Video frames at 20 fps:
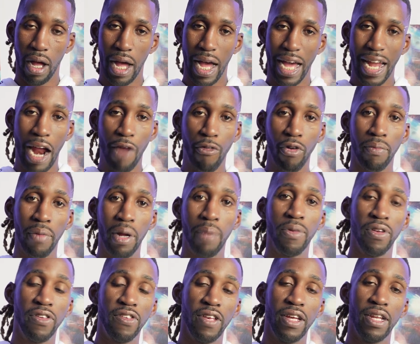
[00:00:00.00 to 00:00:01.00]
And I
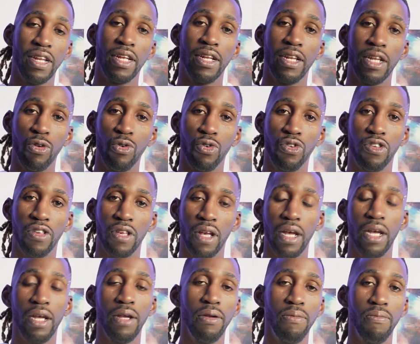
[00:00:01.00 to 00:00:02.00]
remember sitting in those
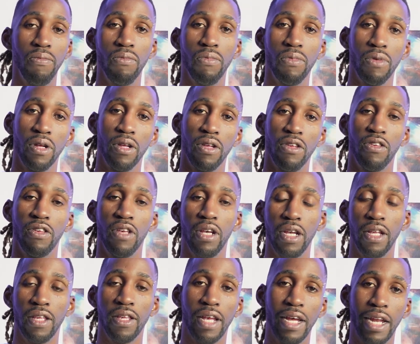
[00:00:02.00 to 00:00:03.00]
same
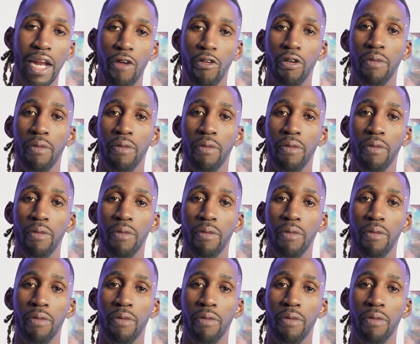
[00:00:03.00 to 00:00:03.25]
seats, and I